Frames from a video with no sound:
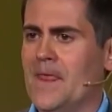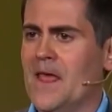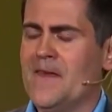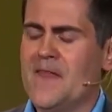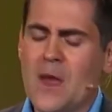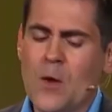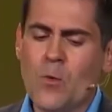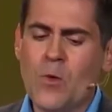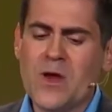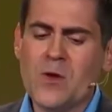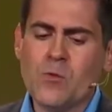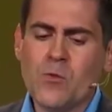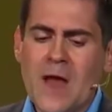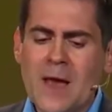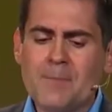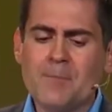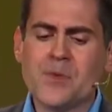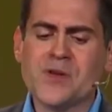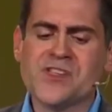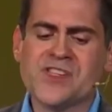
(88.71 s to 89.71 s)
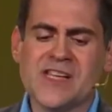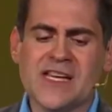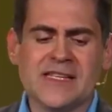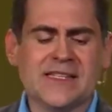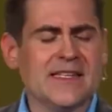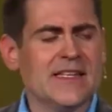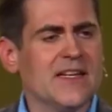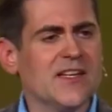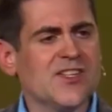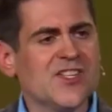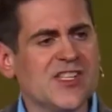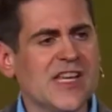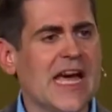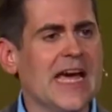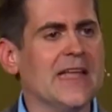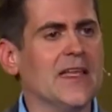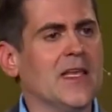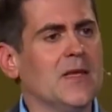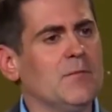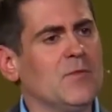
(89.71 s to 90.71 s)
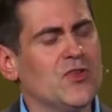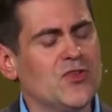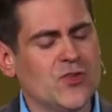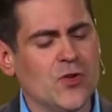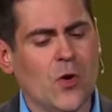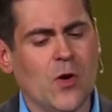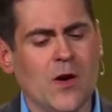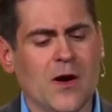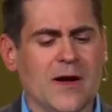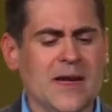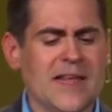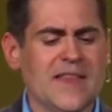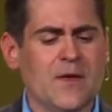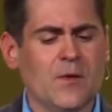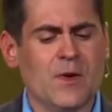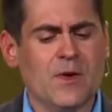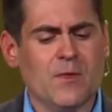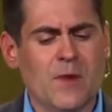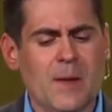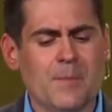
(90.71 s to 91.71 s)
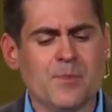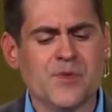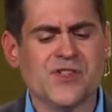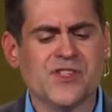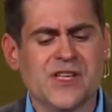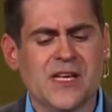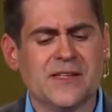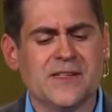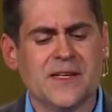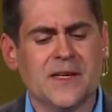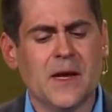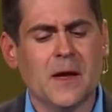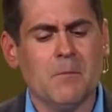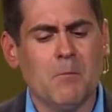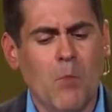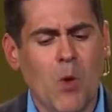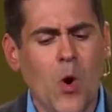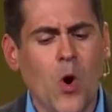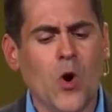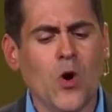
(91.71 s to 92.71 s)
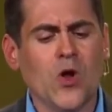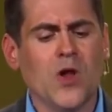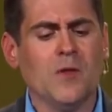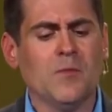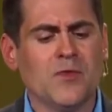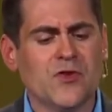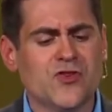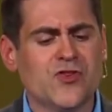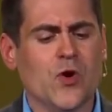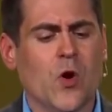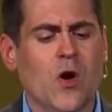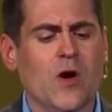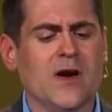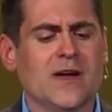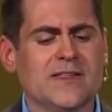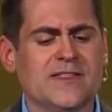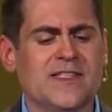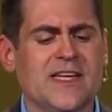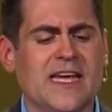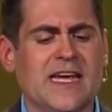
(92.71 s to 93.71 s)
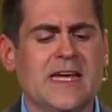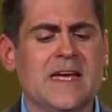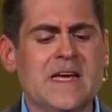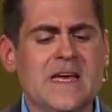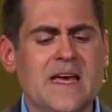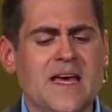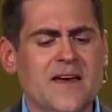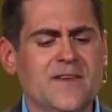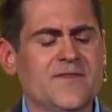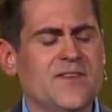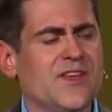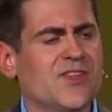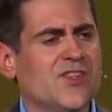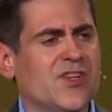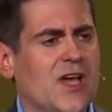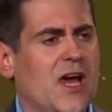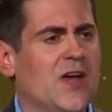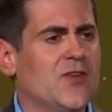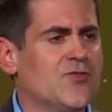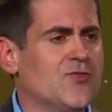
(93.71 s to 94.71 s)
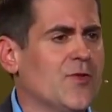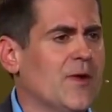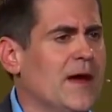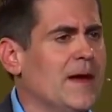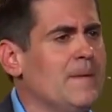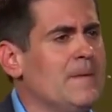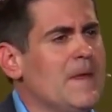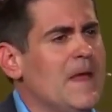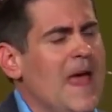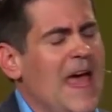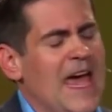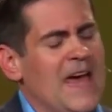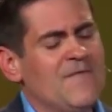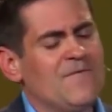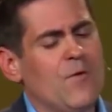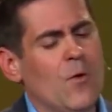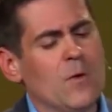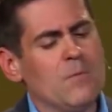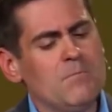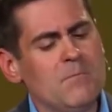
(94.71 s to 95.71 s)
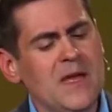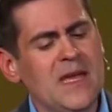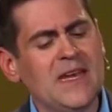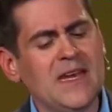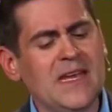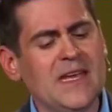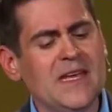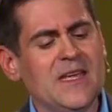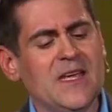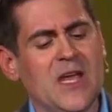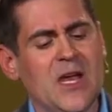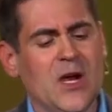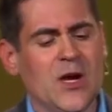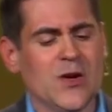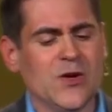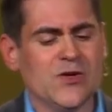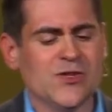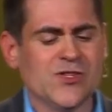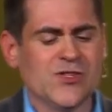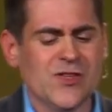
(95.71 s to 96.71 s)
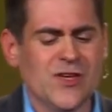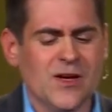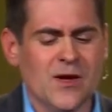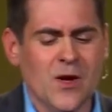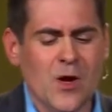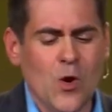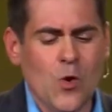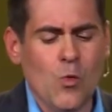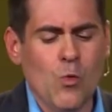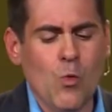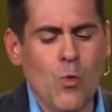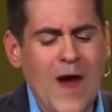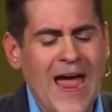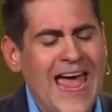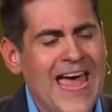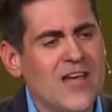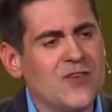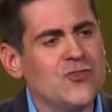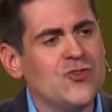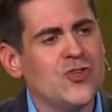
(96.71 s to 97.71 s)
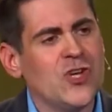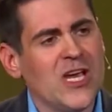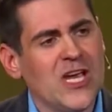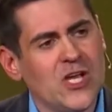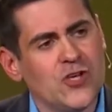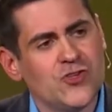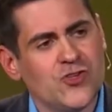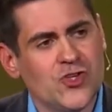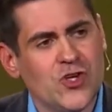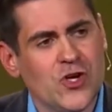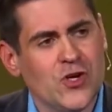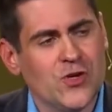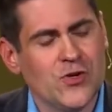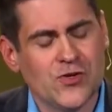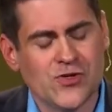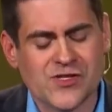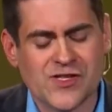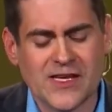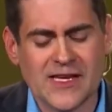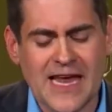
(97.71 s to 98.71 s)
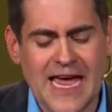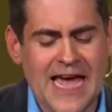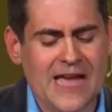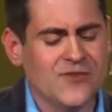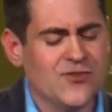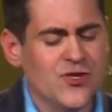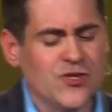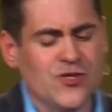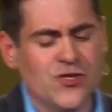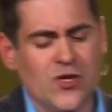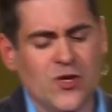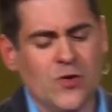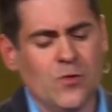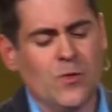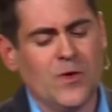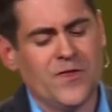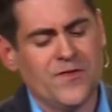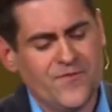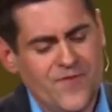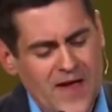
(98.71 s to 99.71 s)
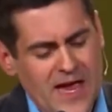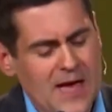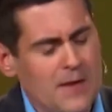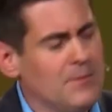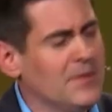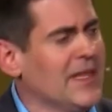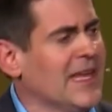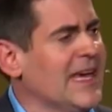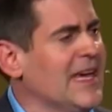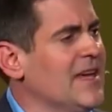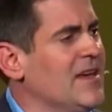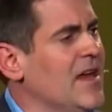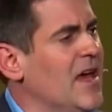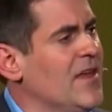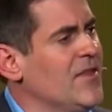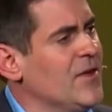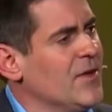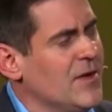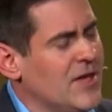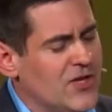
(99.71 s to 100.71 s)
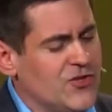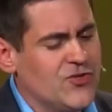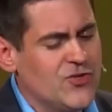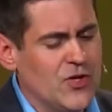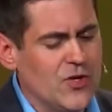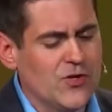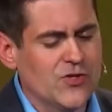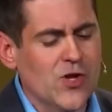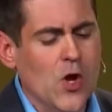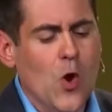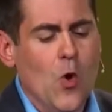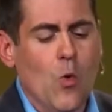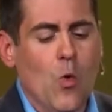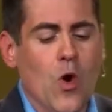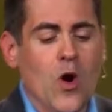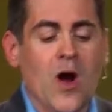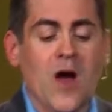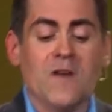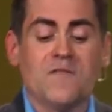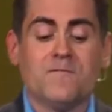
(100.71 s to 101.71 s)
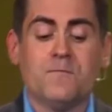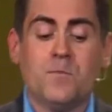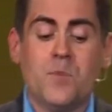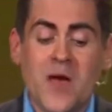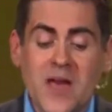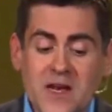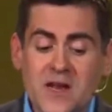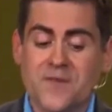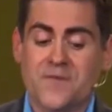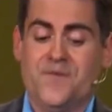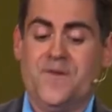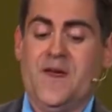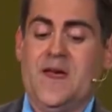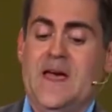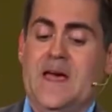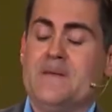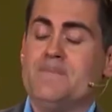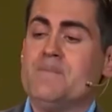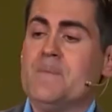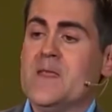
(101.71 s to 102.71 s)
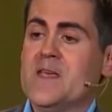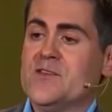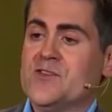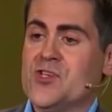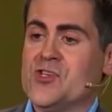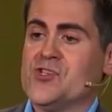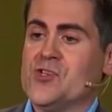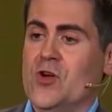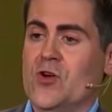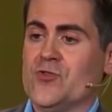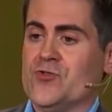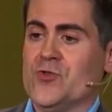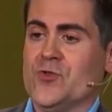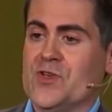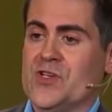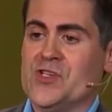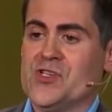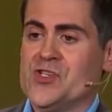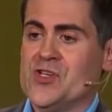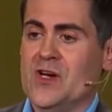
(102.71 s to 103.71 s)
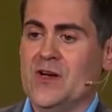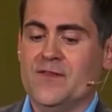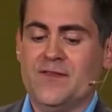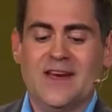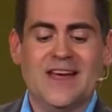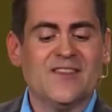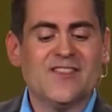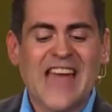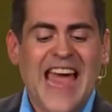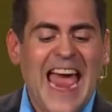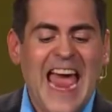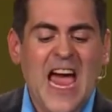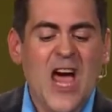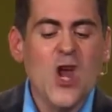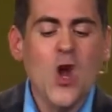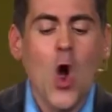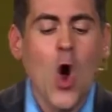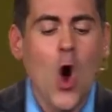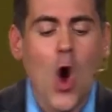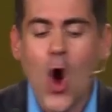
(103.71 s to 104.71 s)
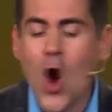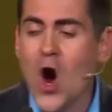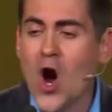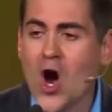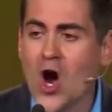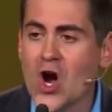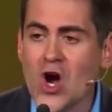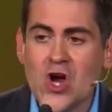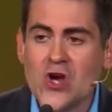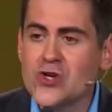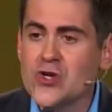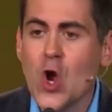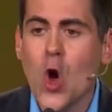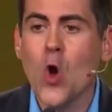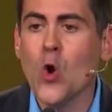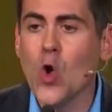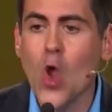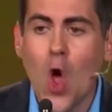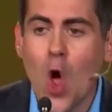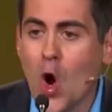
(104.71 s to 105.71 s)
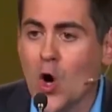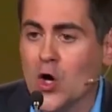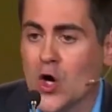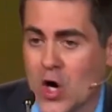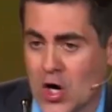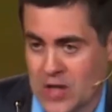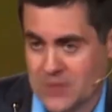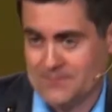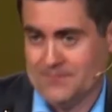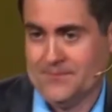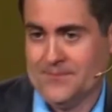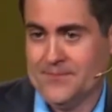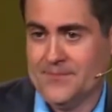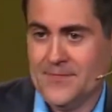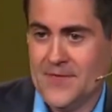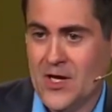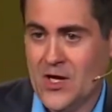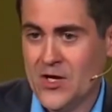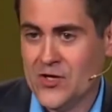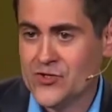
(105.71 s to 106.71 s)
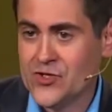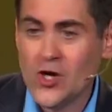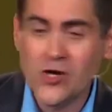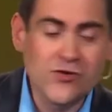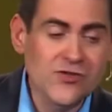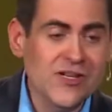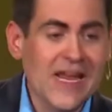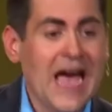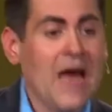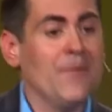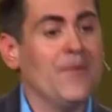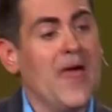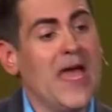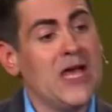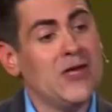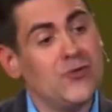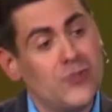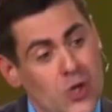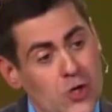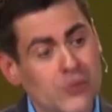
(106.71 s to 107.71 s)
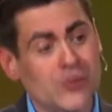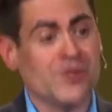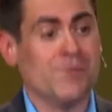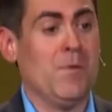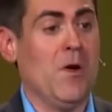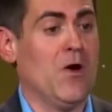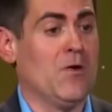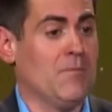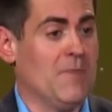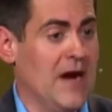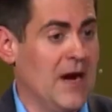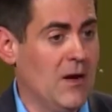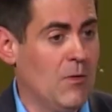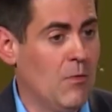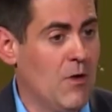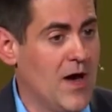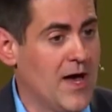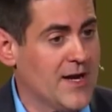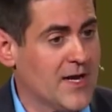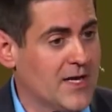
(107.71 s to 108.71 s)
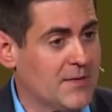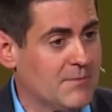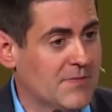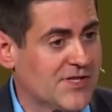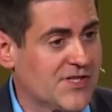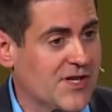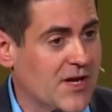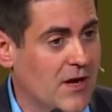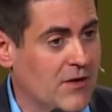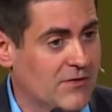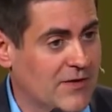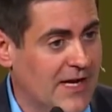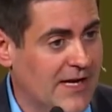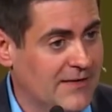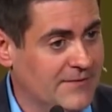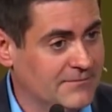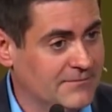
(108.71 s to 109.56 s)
That we represented a silent majority, that we represented a moral majority in this country. And for many years, the wedge issues that had to do with family and other issues were of benefit to social conservatives and are no longer. Turns out they do smoke marijuana in Muskogee.